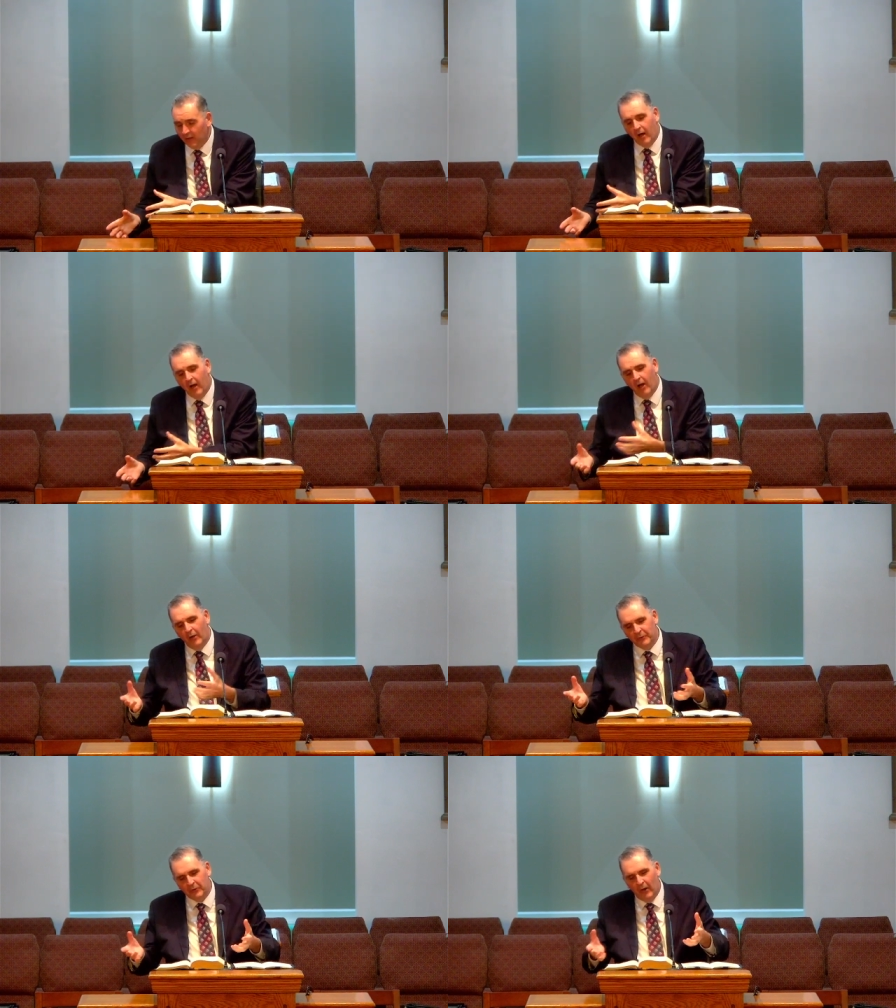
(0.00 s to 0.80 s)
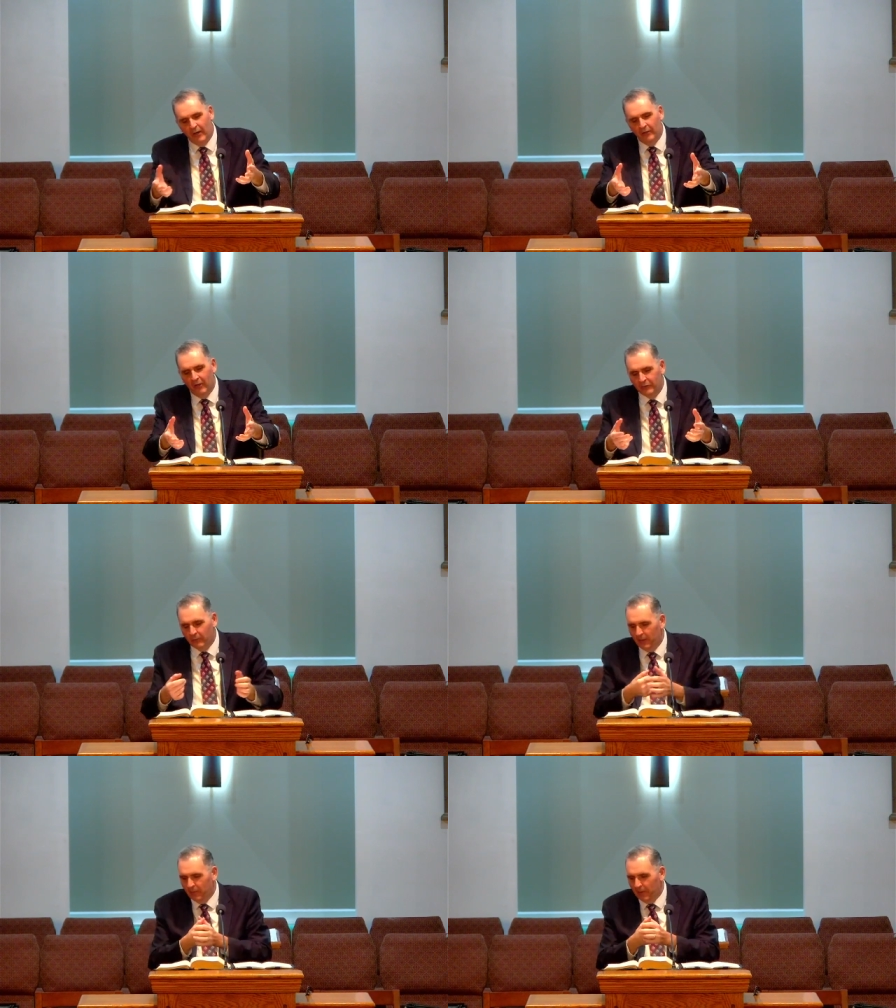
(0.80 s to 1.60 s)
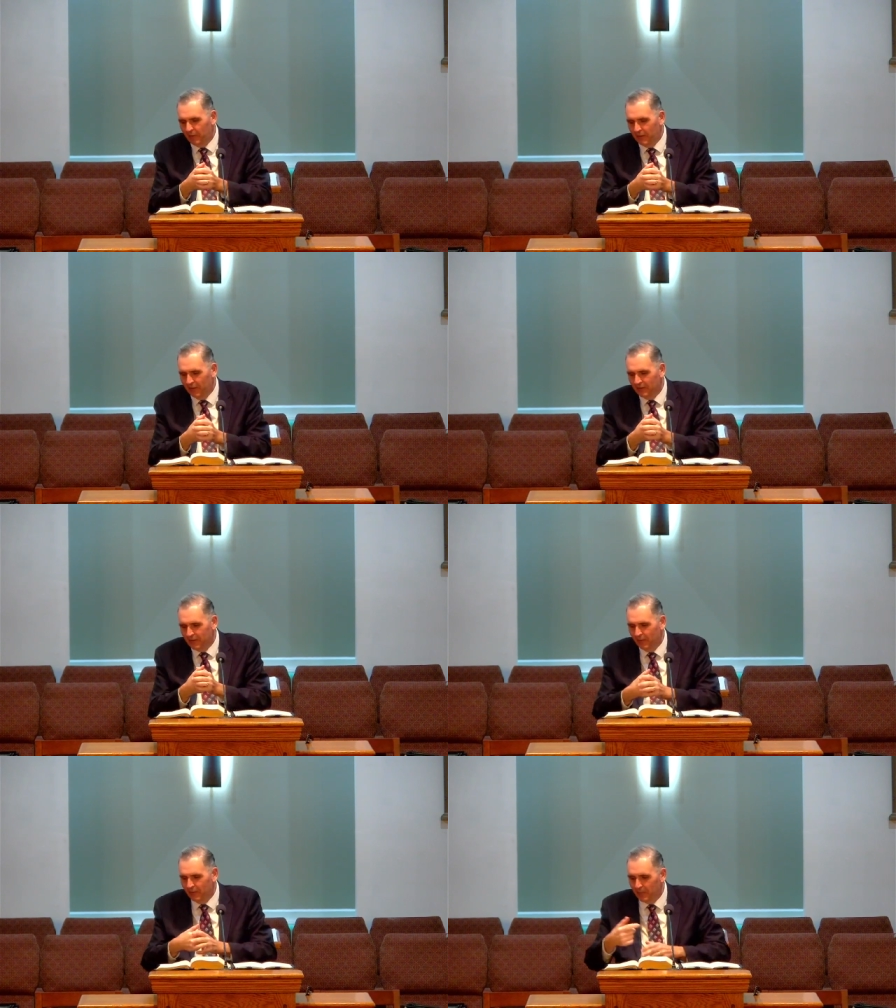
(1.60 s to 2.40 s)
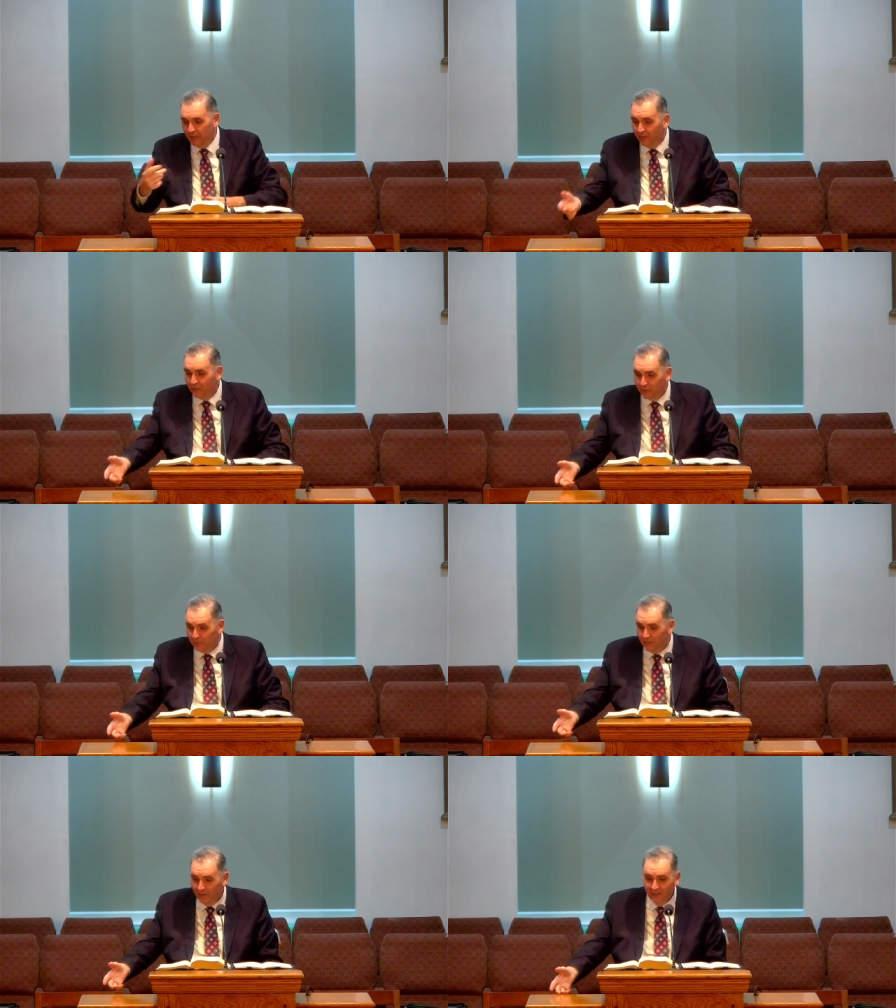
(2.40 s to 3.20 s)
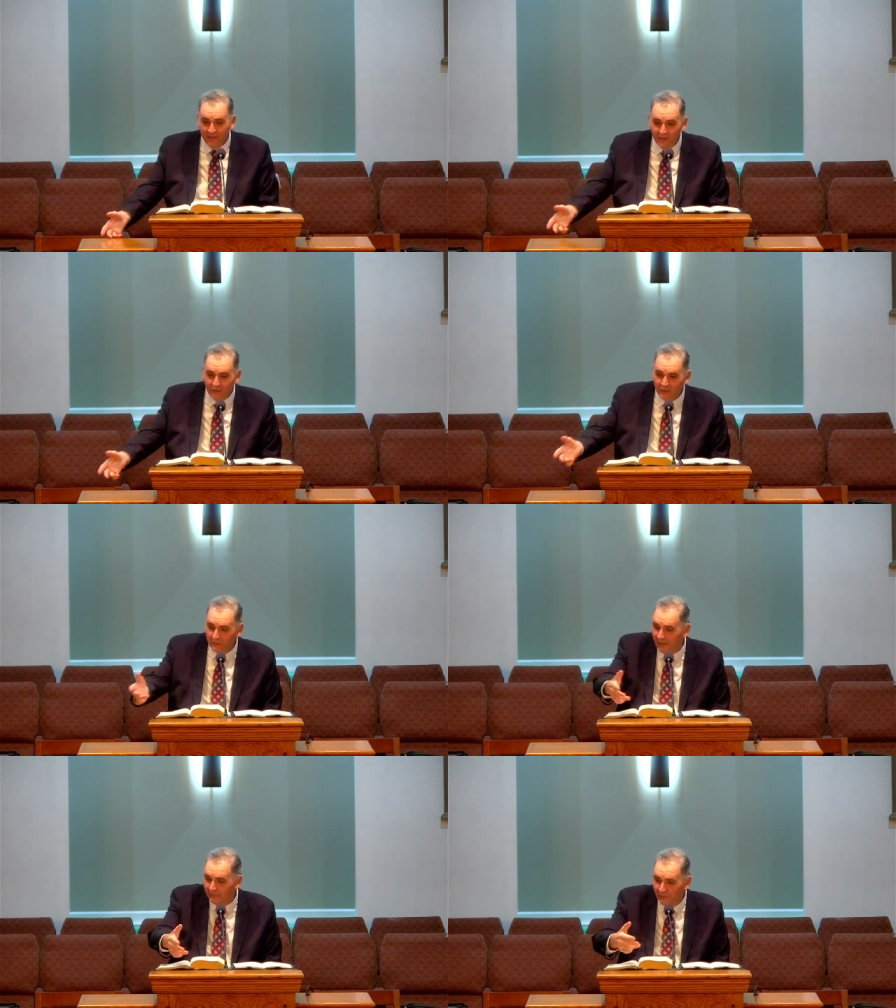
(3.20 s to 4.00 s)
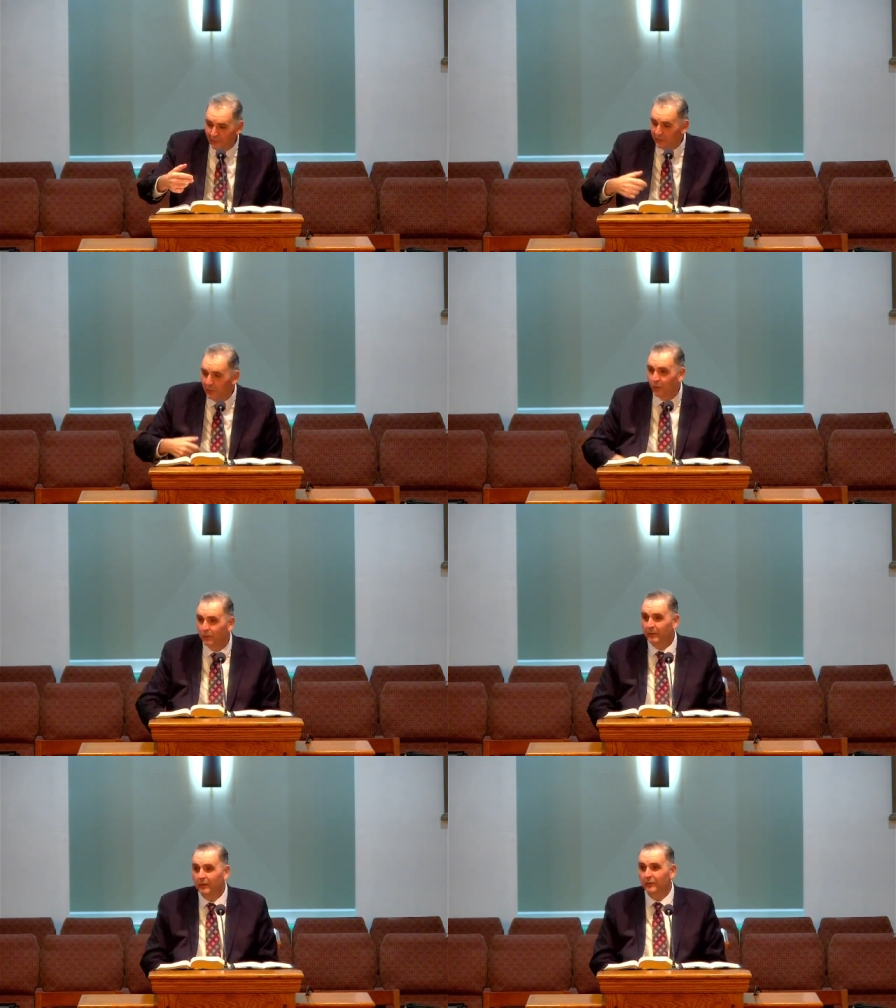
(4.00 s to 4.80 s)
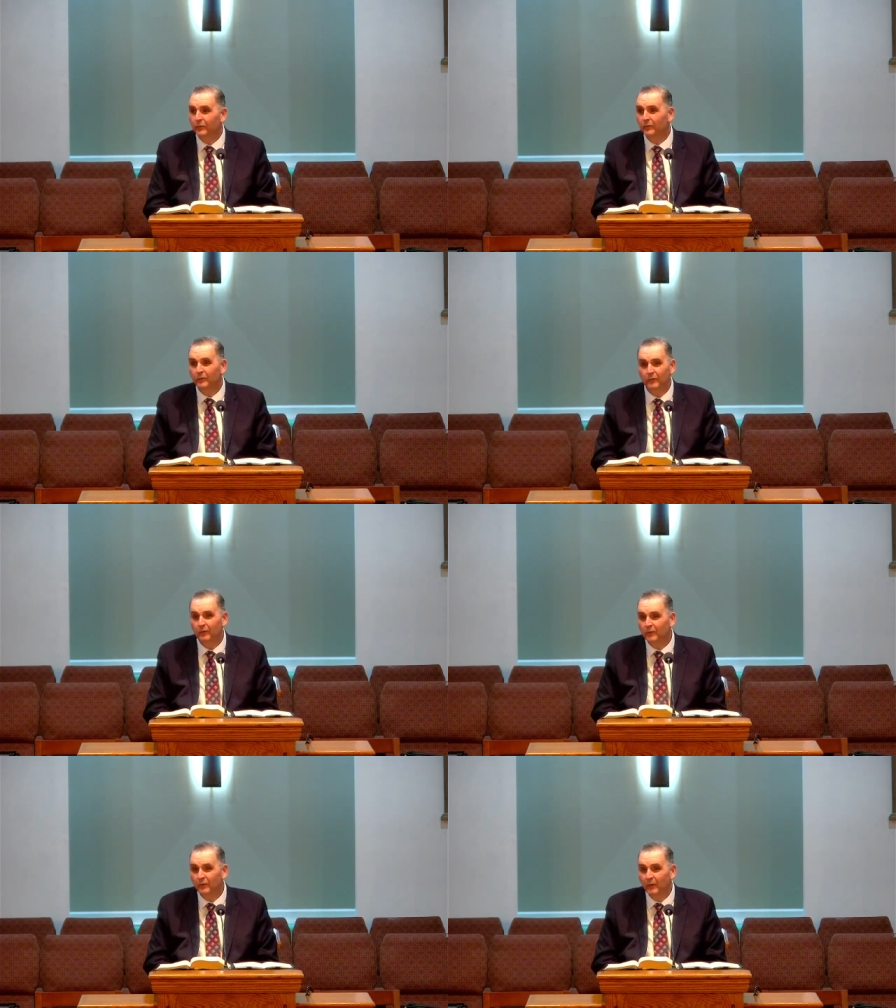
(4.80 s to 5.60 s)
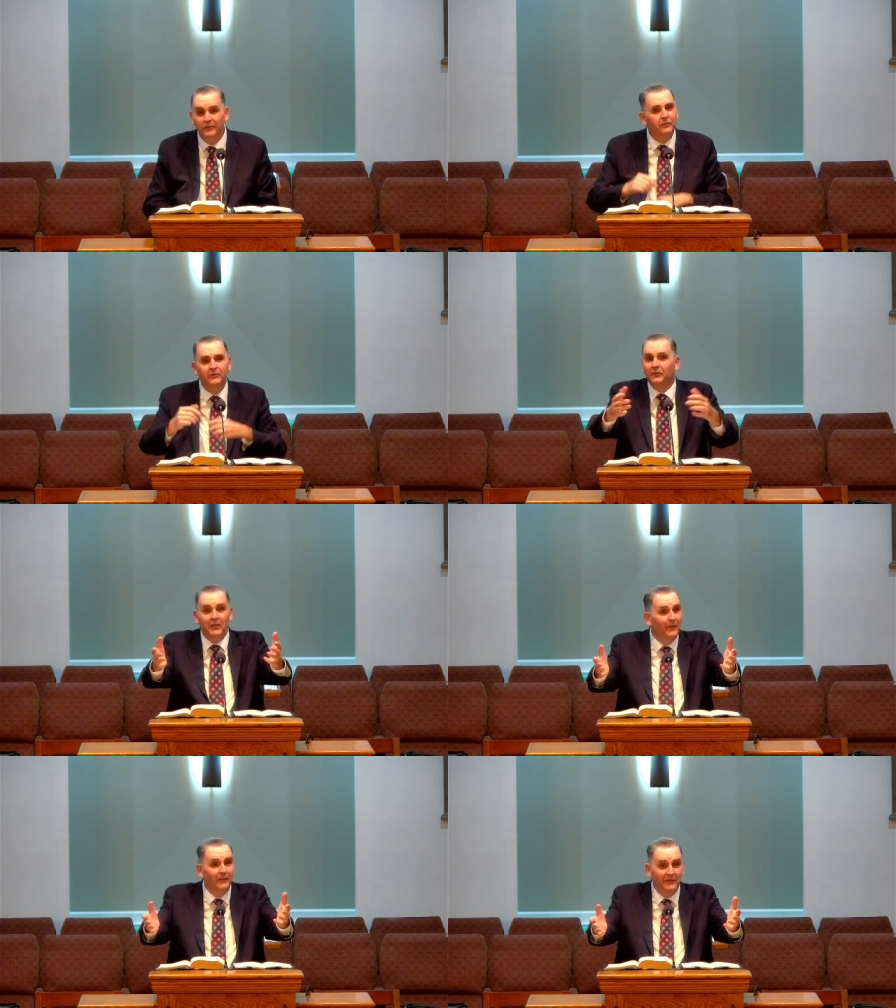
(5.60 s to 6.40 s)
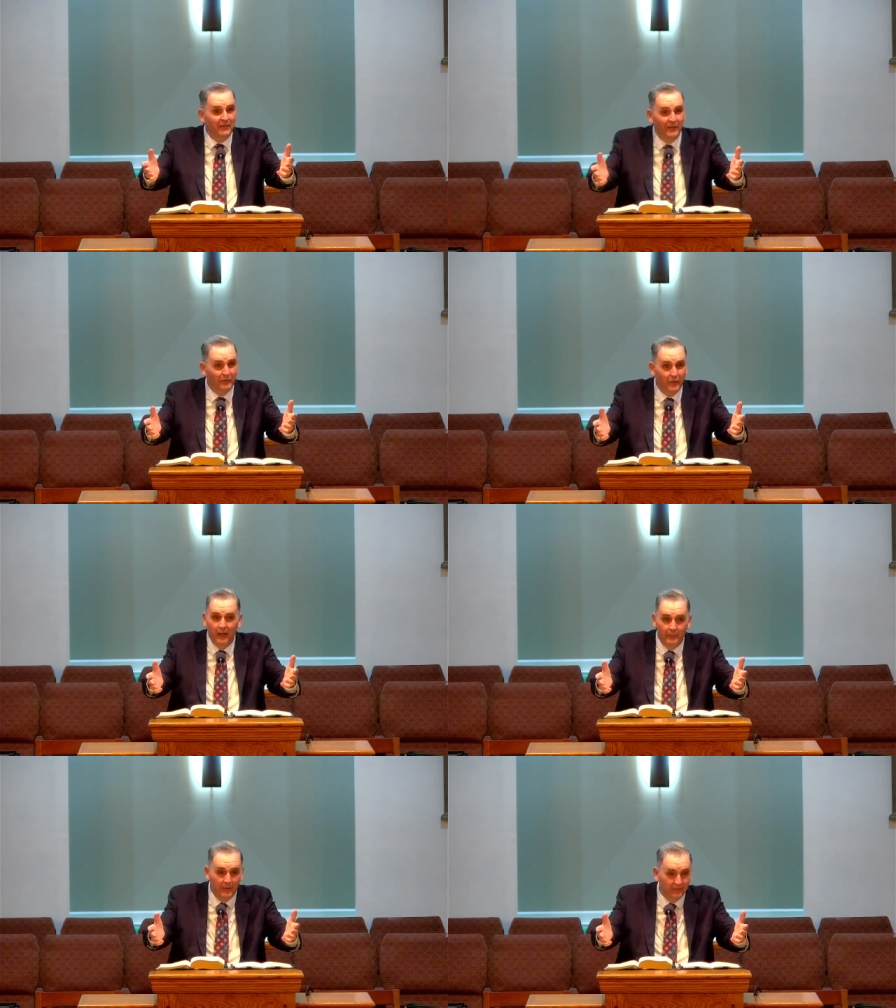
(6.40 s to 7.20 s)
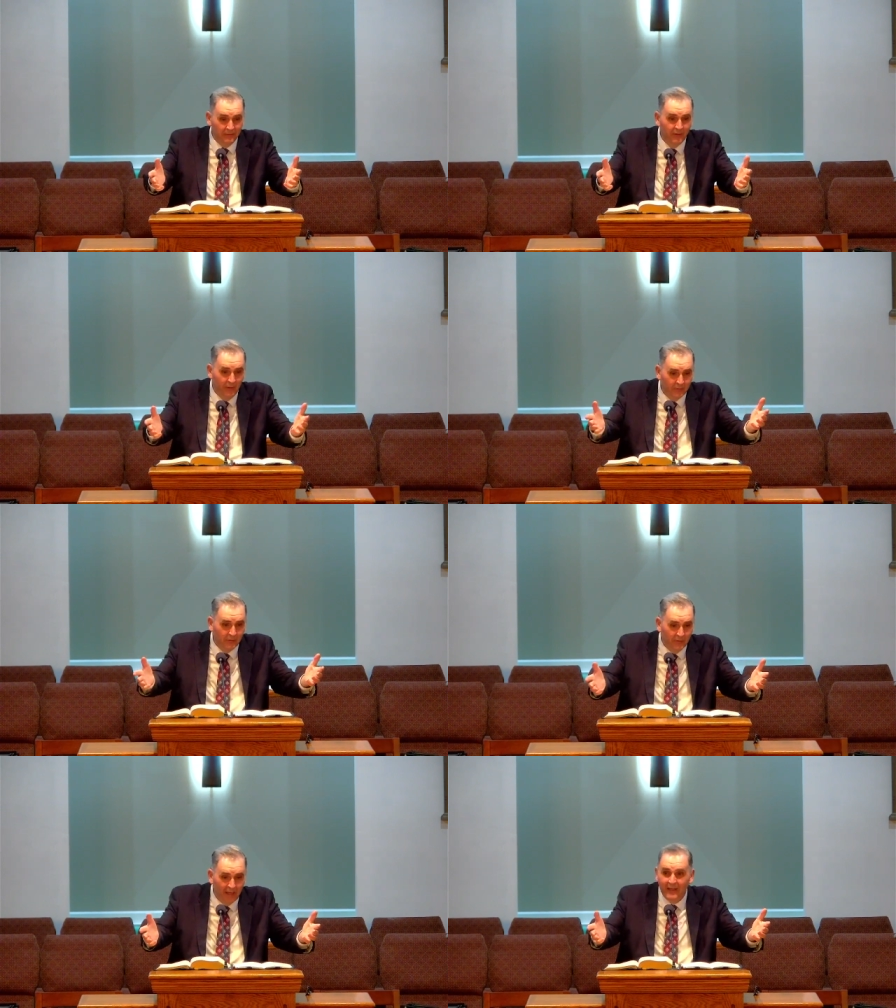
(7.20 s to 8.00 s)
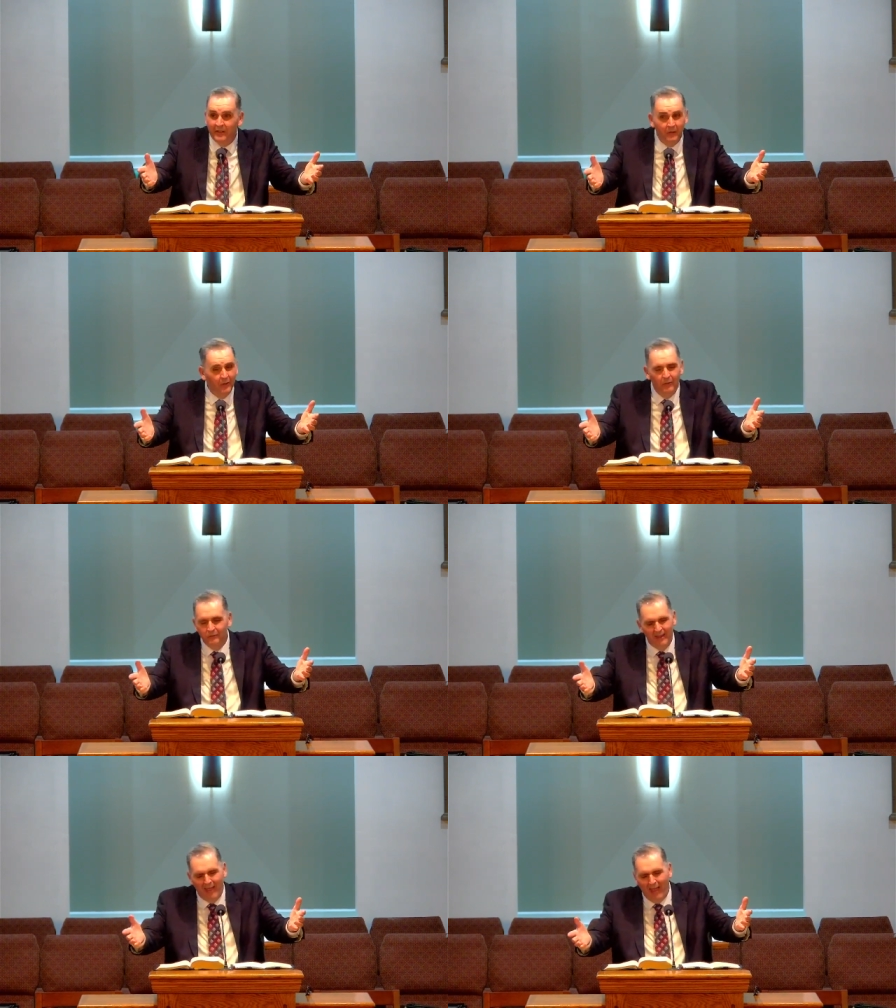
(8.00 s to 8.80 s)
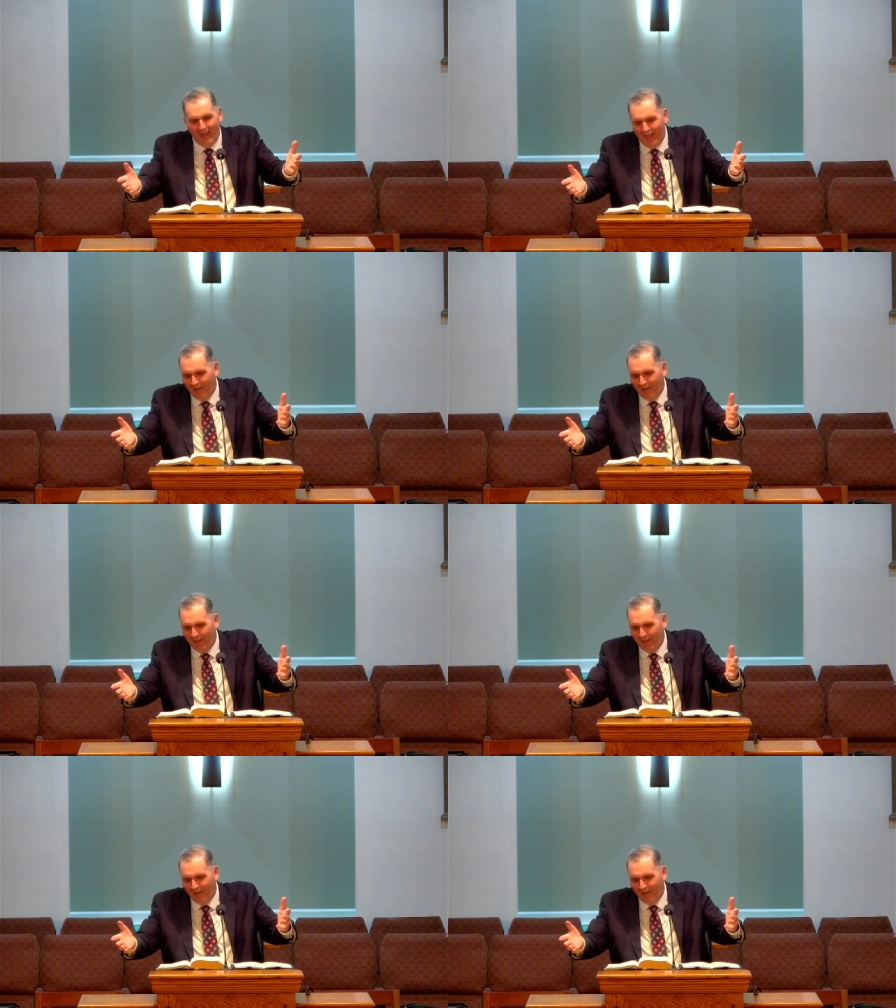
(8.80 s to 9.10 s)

Oh, I'm sorry, you lost your peanut butter and jelly sandwich, but here's some here's some leftover corned beef which to some of you sounds great, but you know, to an eight-year-old, nah-uh.